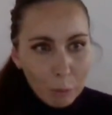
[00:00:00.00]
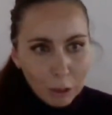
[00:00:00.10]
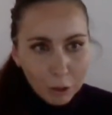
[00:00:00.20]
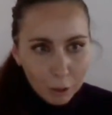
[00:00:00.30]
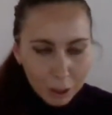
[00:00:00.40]
I
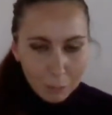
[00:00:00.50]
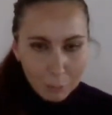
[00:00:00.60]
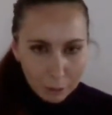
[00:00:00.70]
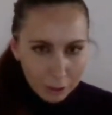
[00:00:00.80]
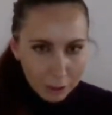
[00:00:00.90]
was talking
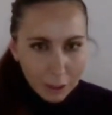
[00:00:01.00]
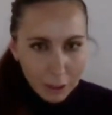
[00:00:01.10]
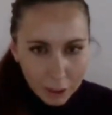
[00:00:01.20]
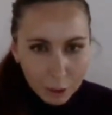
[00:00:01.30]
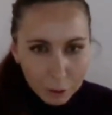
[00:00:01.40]
about the
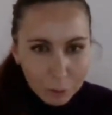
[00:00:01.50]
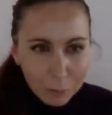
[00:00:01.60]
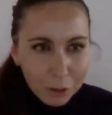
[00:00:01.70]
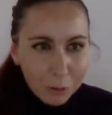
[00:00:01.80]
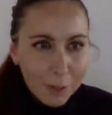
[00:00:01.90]

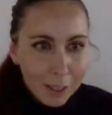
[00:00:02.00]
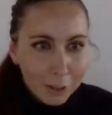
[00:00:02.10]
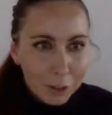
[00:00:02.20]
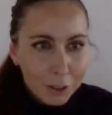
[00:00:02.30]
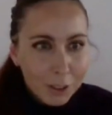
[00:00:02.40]
dichotomy of
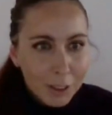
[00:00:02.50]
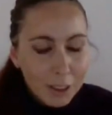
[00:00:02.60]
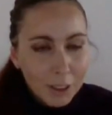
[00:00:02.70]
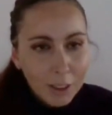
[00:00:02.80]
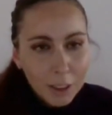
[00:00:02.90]
actions
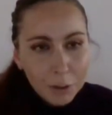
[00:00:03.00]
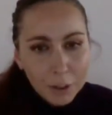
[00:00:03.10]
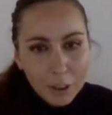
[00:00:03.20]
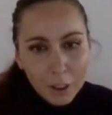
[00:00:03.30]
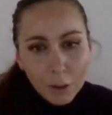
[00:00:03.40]
in
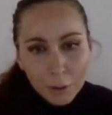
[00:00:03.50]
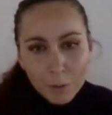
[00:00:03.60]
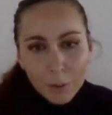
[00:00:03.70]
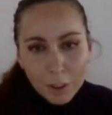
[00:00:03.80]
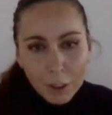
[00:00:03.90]
security of
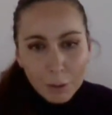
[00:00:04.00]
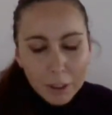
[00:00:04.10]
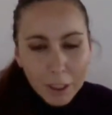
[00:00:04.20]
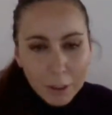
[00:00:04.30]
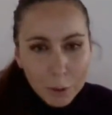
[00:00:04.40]

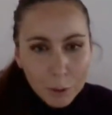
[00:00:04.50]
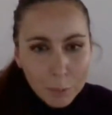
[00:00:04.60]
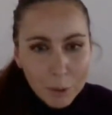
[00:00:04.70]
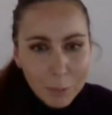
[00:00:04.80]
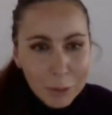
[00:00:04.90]
Security
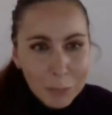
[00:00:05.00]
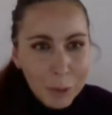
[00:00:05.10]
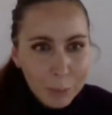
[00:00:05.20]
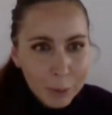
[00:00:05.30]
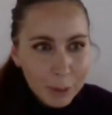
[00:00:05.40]
Council permanent
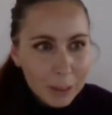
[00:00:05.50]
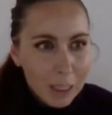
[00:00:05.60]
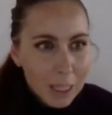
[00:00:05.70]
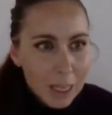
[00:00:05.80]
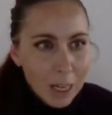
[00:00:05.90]
members,
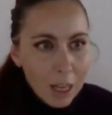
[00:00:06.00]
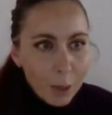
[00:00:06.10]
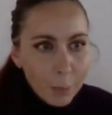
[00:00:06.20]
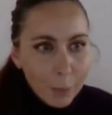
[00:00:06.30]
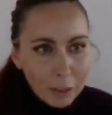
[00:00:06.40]

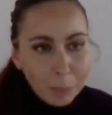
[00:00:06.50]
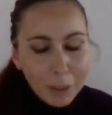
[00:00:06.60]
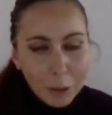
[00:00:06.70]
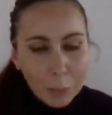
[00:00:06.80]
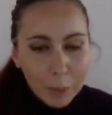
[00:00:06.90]
once
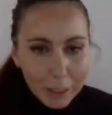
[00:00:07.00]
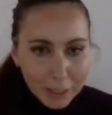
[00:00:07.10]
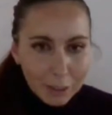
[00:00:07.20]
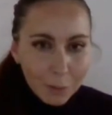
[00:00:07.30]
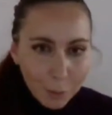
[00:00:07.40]
being
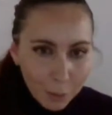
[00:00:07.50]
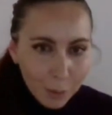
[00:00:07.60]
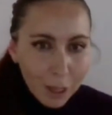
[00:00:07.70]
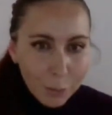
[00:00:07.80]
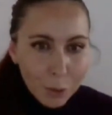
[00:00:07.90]
praised
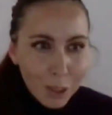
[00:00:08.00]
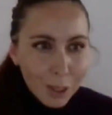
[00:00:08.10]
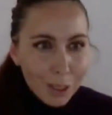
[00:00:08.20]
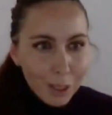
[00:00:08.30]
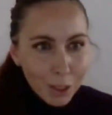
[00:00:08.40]
for
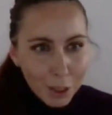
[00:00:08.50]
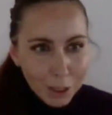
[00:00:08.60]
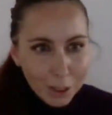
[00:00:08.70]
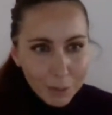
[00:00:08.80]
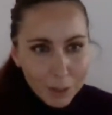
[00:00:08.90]
launching
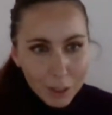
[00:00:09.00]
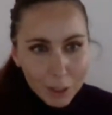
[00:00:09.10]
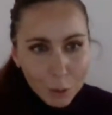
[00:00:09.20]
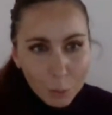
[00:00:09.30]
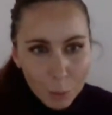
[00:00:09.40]
initiatives
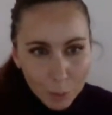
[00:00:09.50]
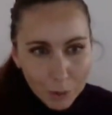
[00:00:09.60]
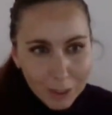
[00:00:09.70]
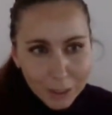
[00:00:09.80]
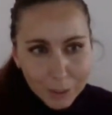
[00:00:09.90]
and
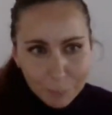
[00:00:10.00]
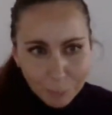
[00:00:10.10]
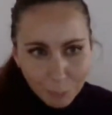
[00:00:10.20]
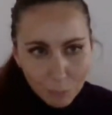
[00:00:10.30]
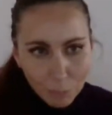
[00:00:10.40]
supporting
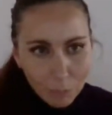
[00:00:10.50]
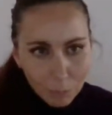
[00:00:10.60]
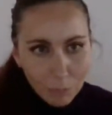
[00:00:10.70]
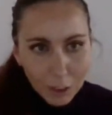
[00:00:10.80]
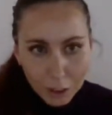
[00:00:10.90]

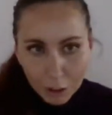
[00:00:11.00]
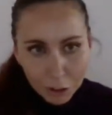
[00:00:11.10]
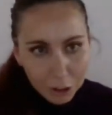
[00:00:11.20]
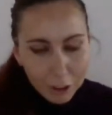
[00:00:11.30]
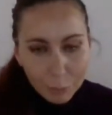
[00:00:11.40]

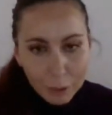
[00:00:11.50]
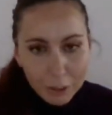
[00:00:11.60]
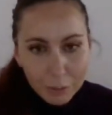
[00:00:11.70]
initiative,